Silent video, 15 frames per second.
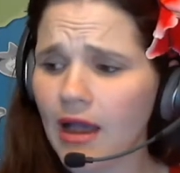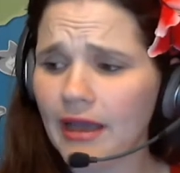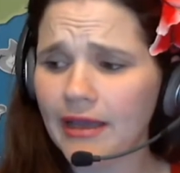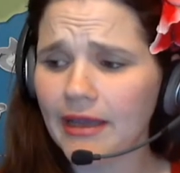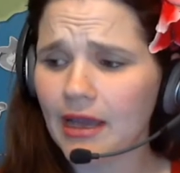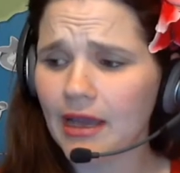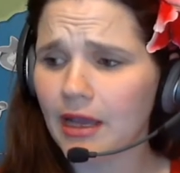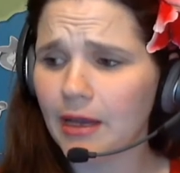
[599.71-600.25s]

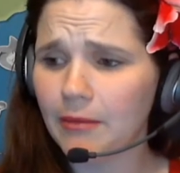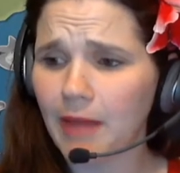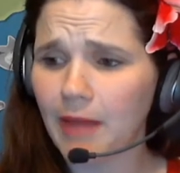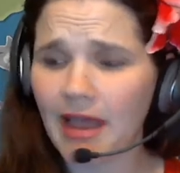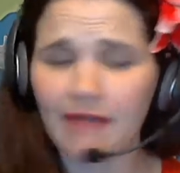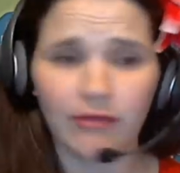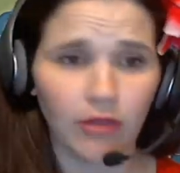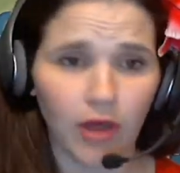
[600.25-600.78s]
I
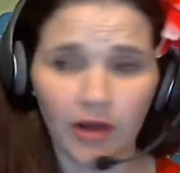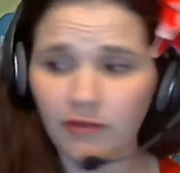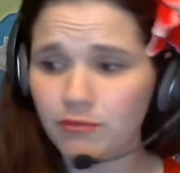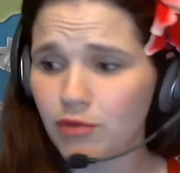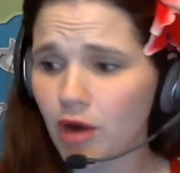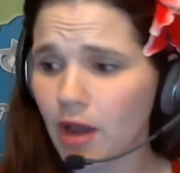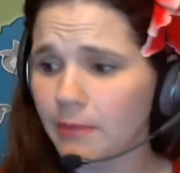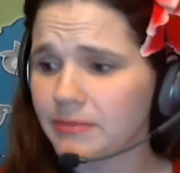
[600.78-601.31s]
have a lot
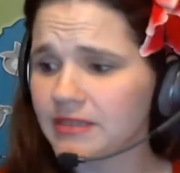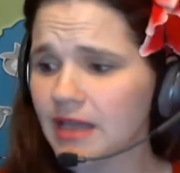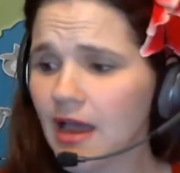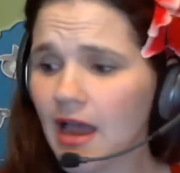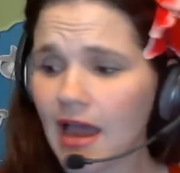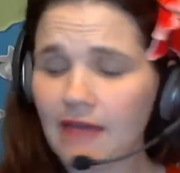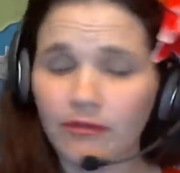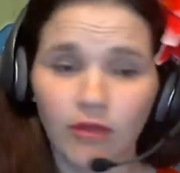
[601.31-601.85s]
of props.
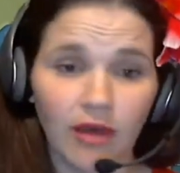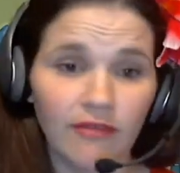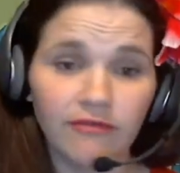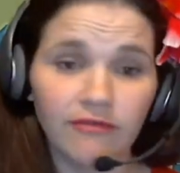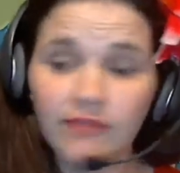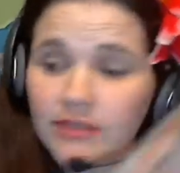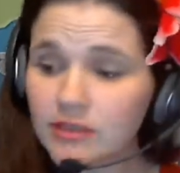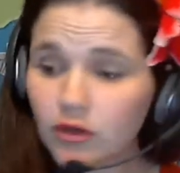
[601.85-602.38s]
I have a
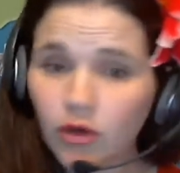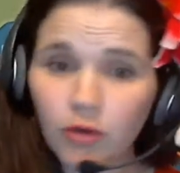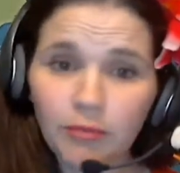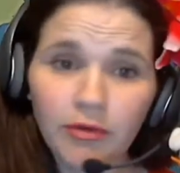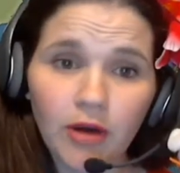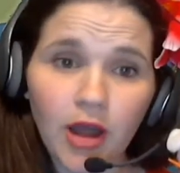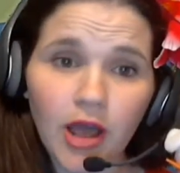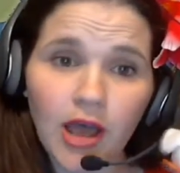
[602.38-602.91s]
lot of physical
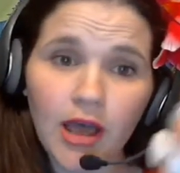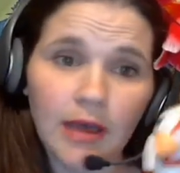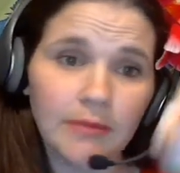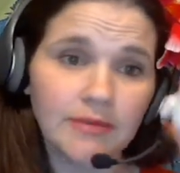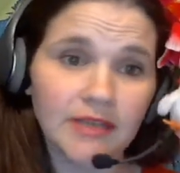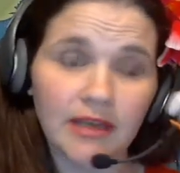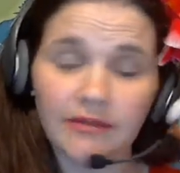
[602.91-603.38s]
props.